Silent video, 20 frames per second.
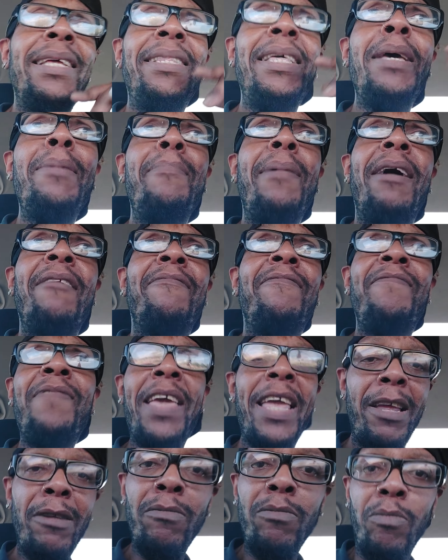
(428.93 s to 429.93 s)
And then my
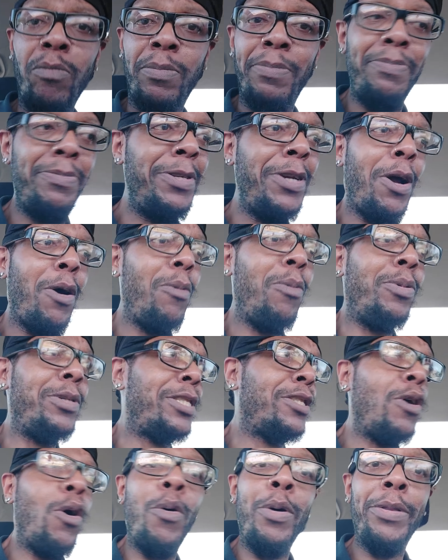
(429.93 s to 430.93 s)
feet, you know,
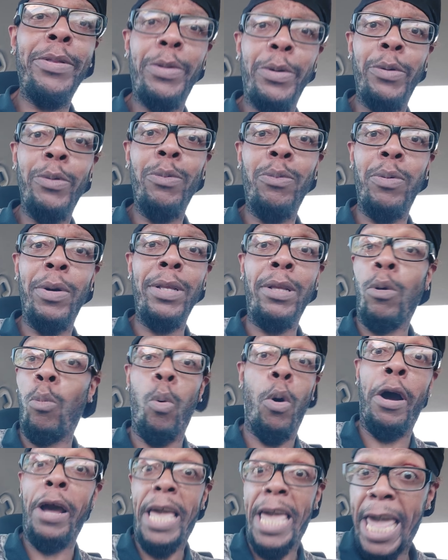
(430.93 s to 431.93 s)
was going through what,
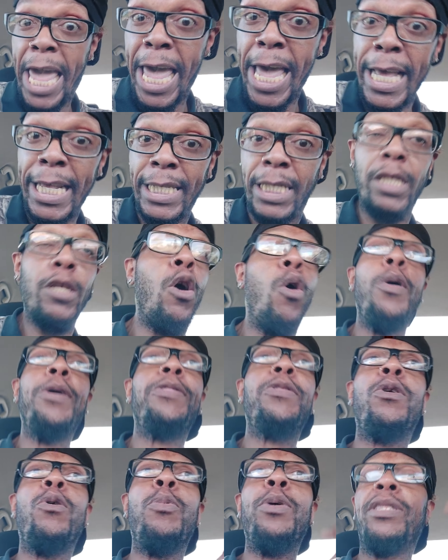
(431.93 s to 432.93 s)
or is
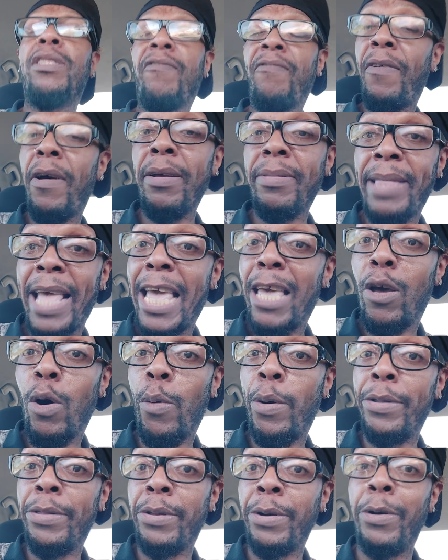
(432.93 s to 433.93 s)
going through what the fuck they
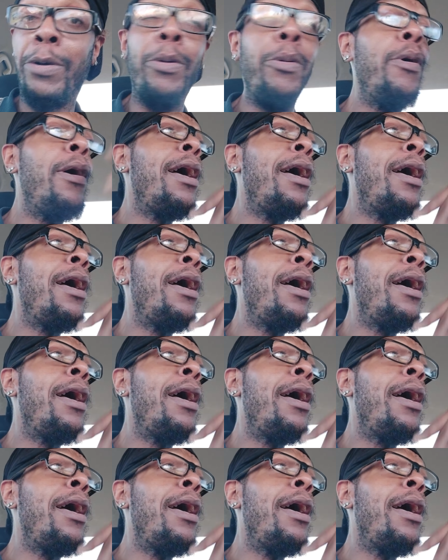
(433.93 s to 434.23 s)
going through.